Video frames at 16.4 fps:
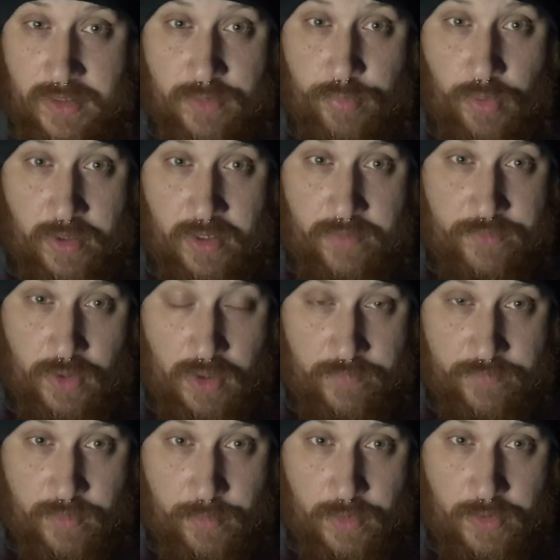this point, if you're
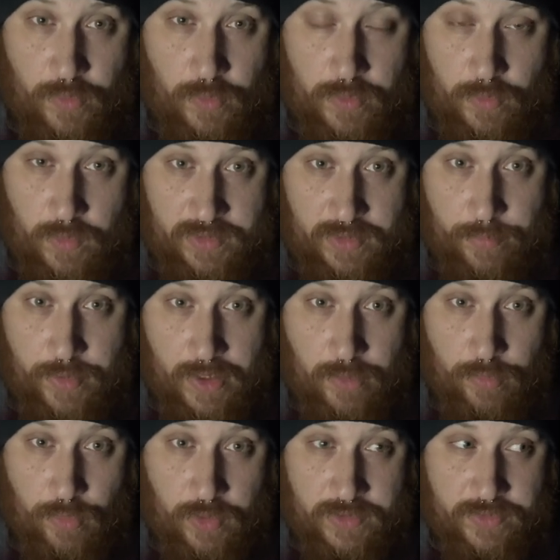unfamiliar with what the
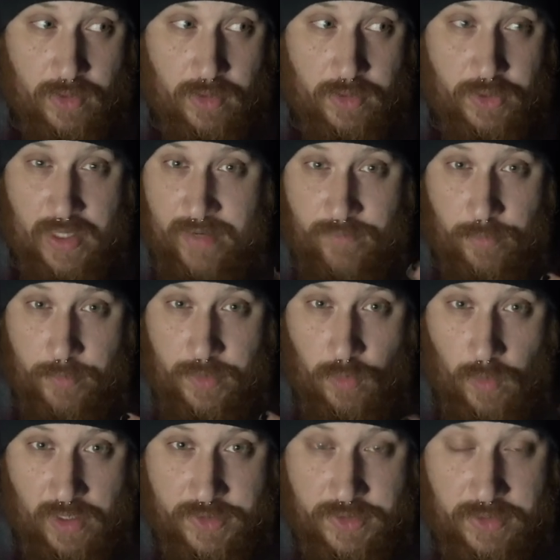Proud Boys are, you haven't
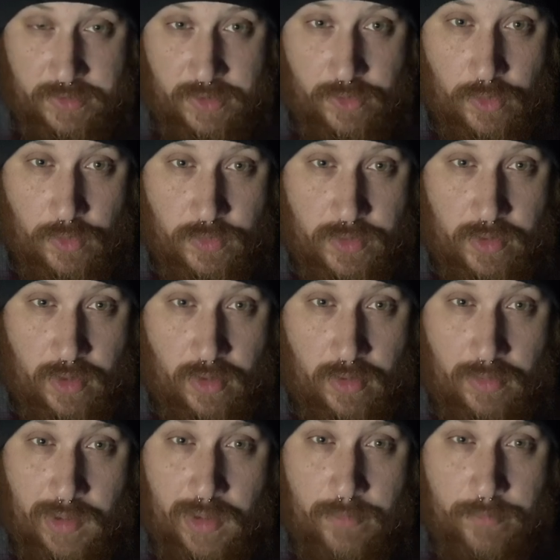been watching the news at
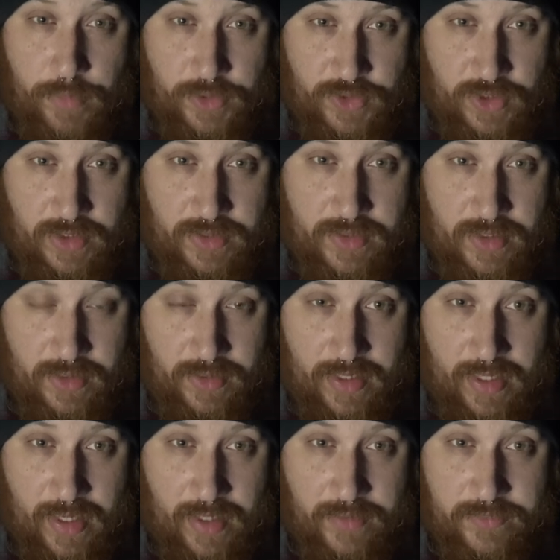all. But just in
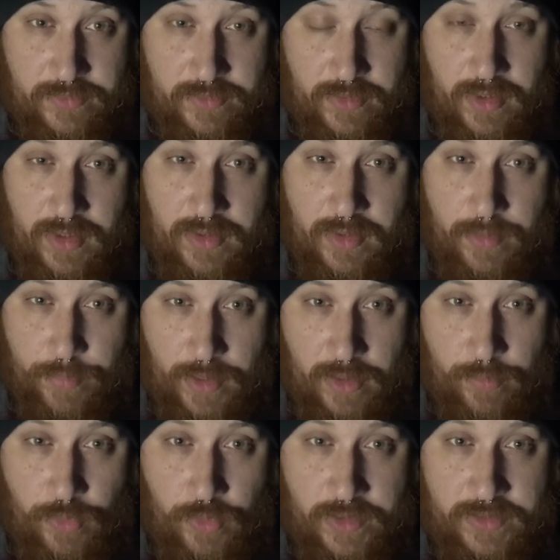case, the
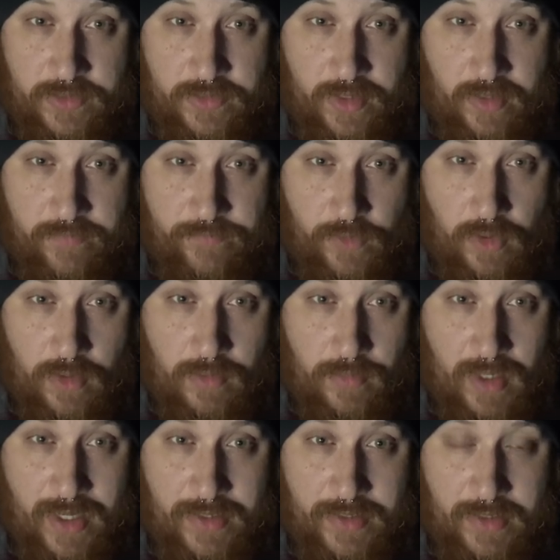Proud Boys is a far
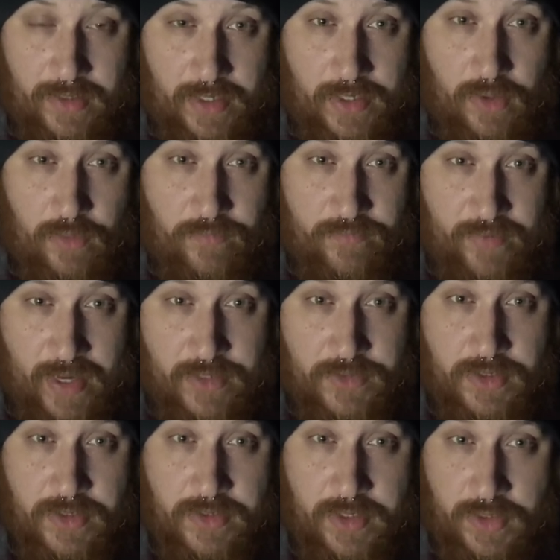right neo
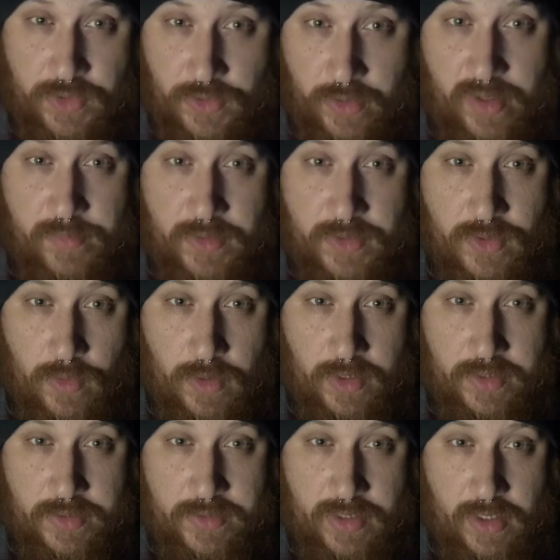fascist extremist
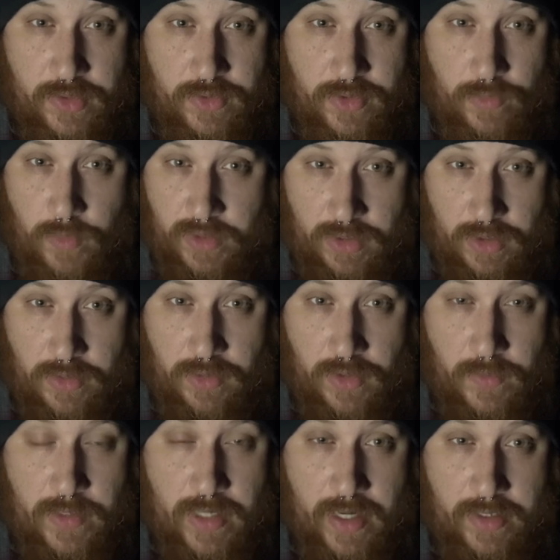organization within
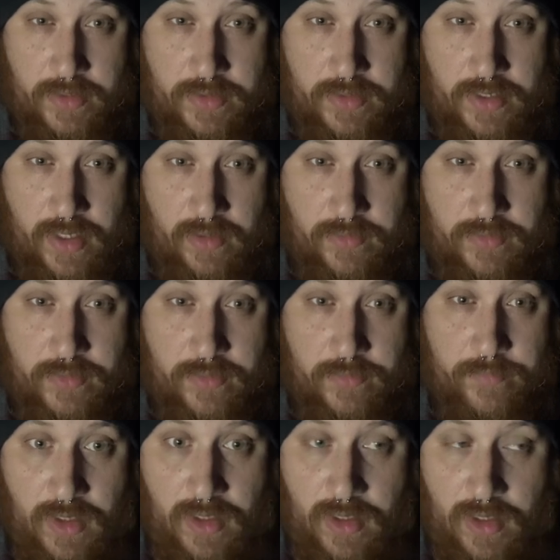the United
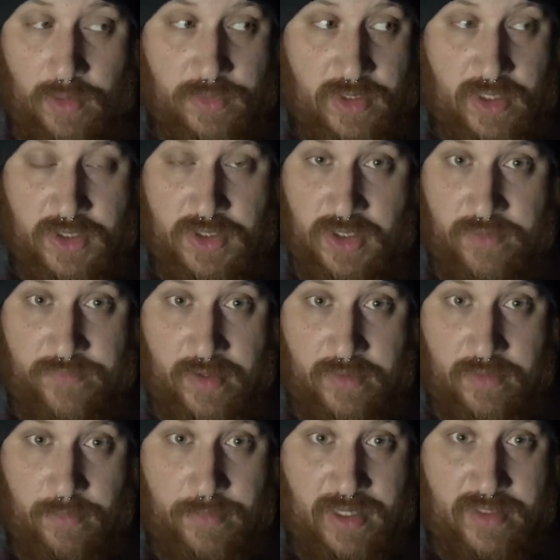States. It was initially
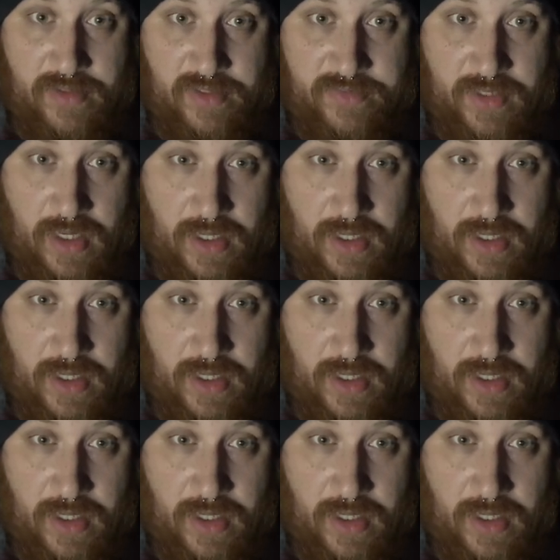founded by this